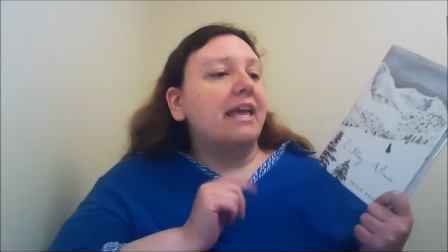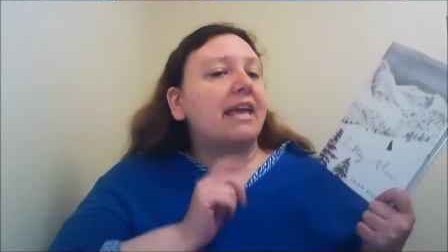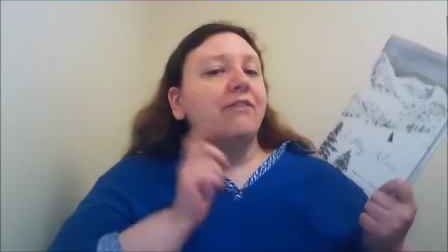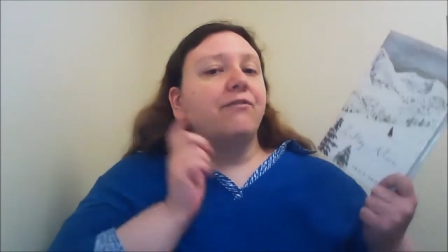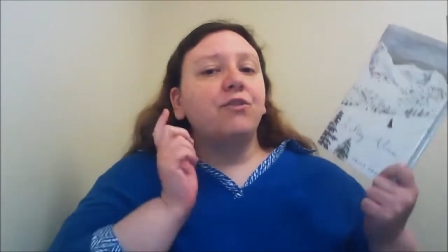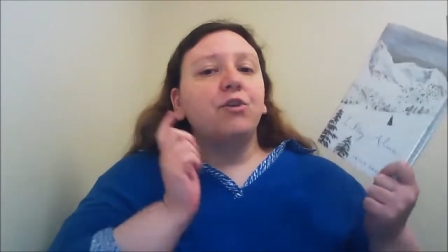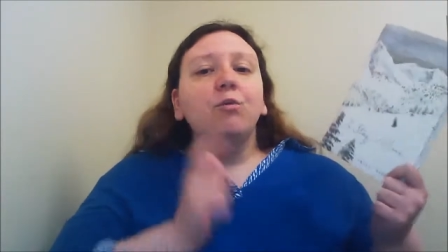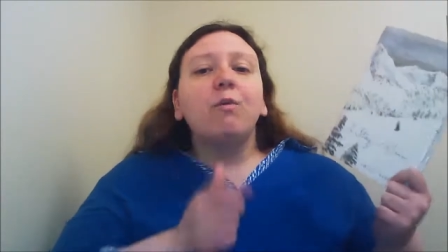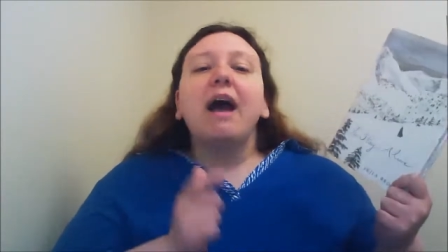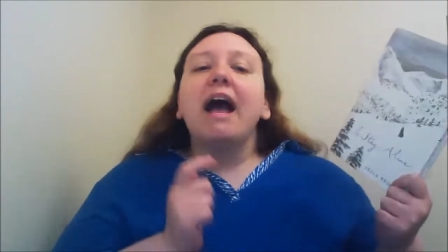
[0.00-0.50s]

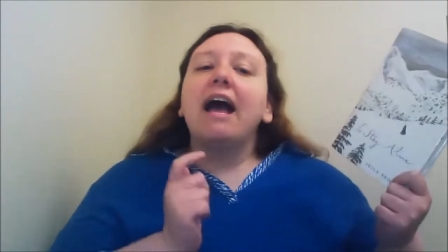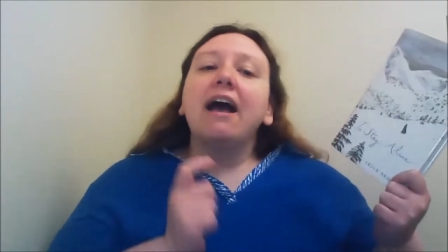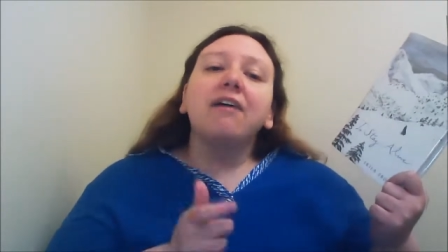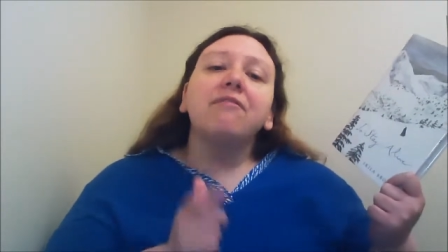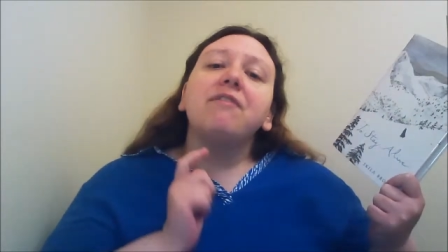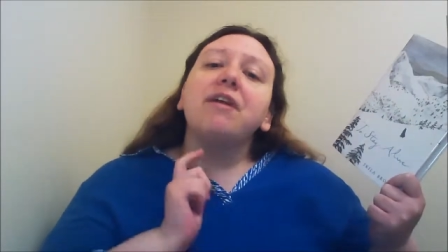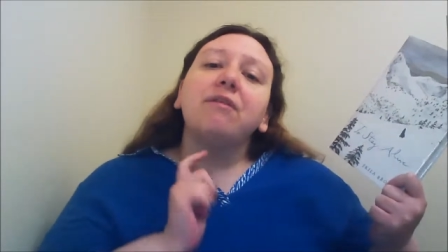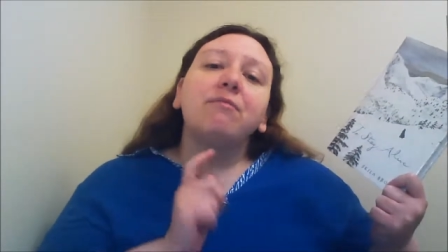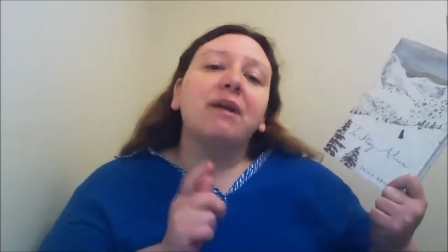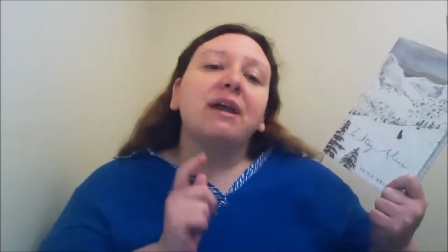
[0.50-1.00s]
if you
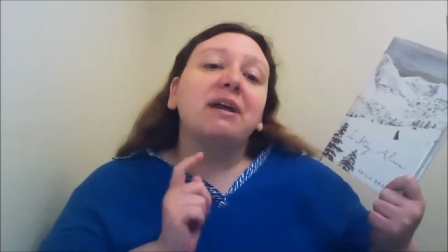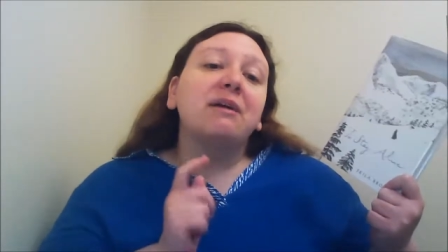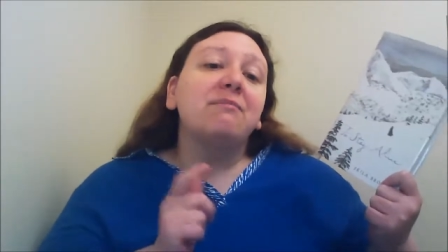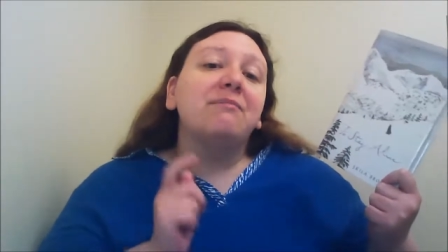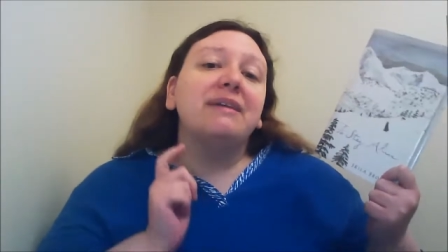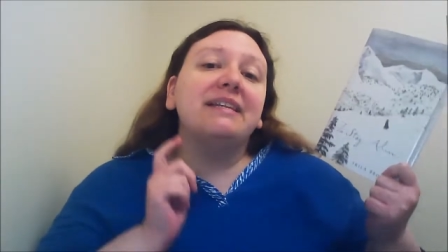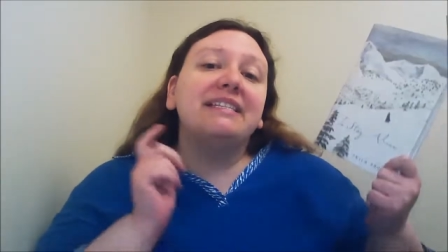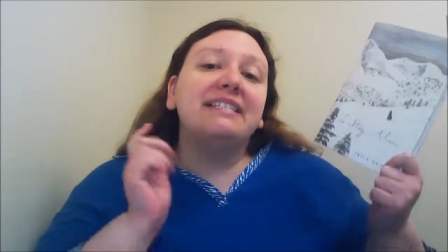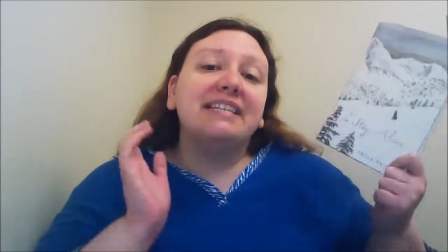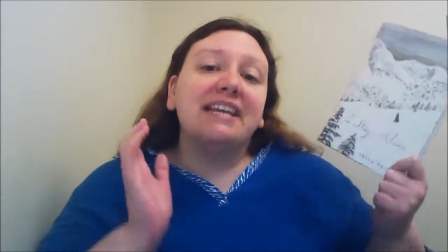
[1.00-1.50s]
have a
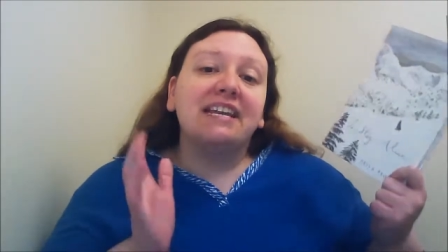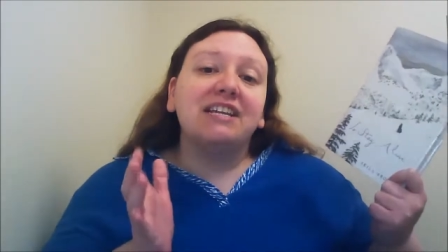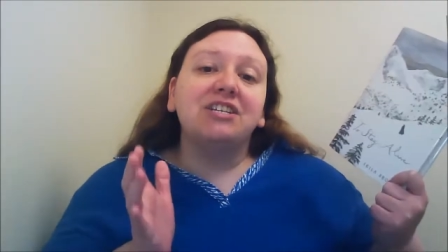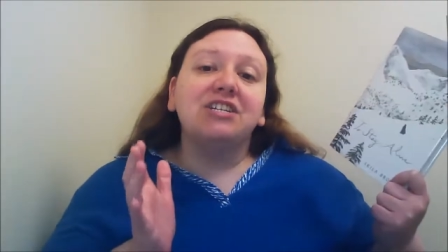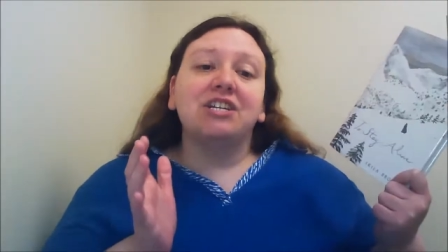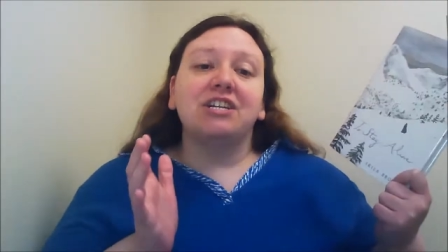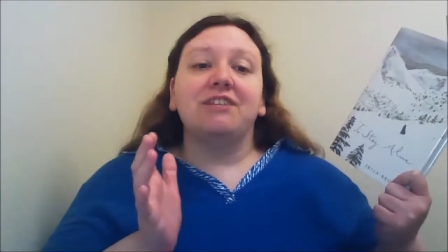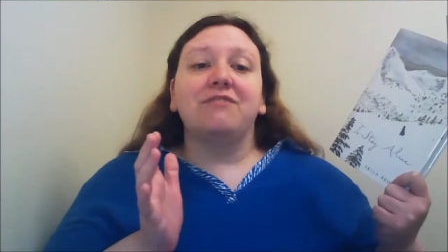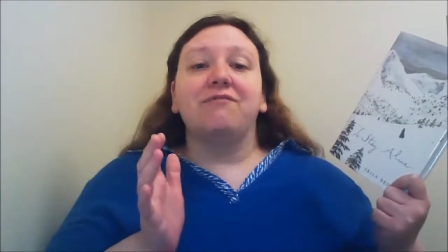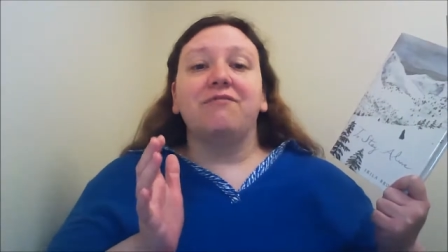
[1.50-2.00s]

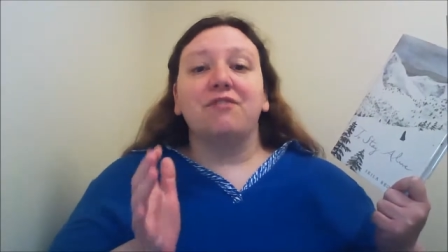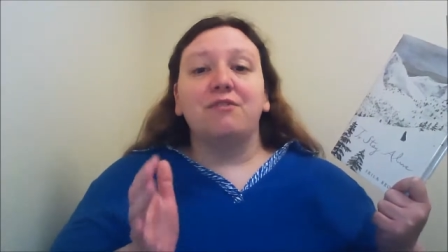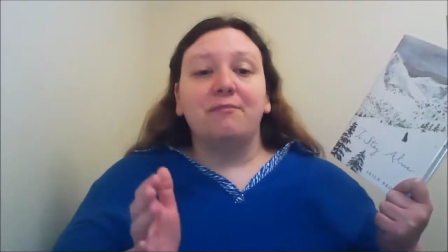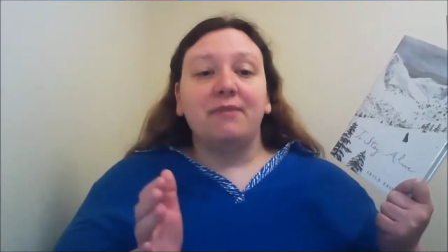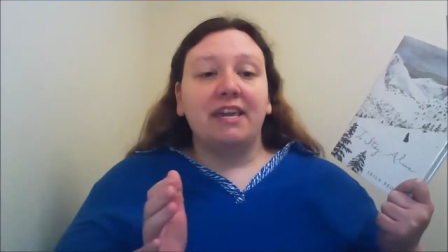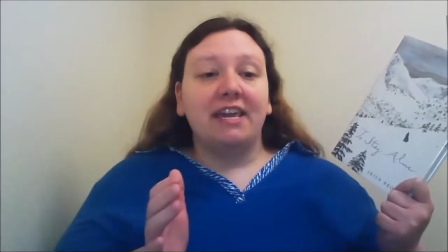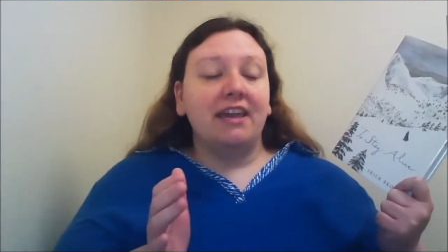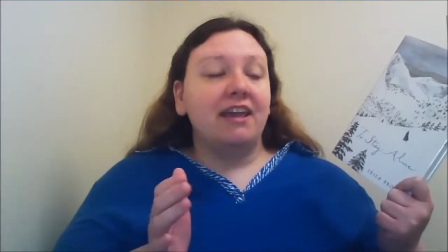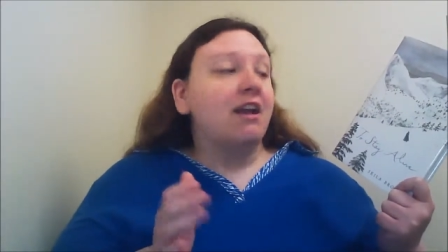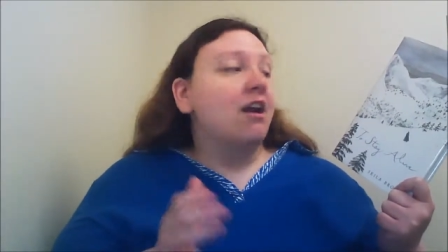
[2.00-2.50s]
recommendation for
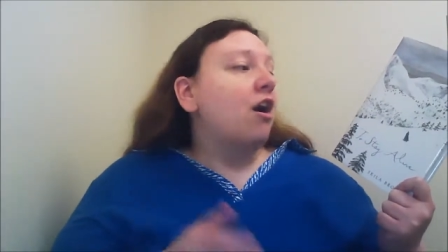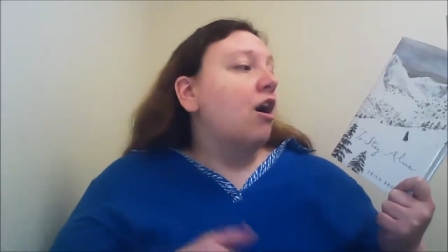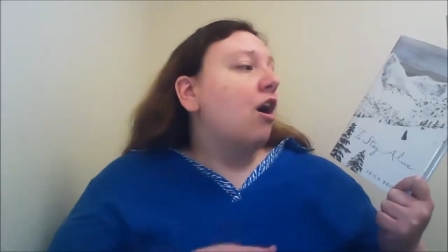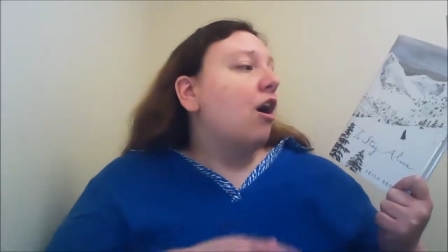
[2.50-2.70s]
me